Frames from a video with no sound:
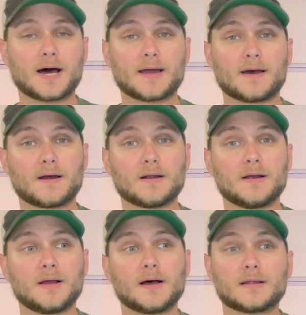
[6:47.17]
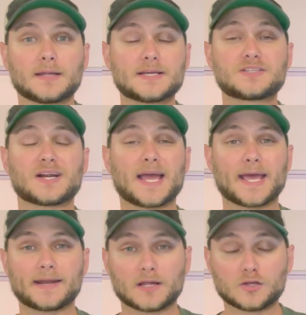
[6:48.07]
IR laser
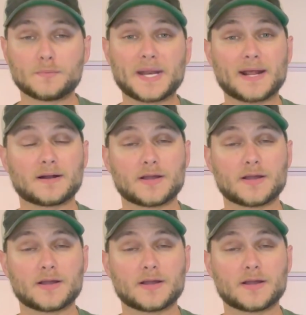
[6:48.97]
and illuminator,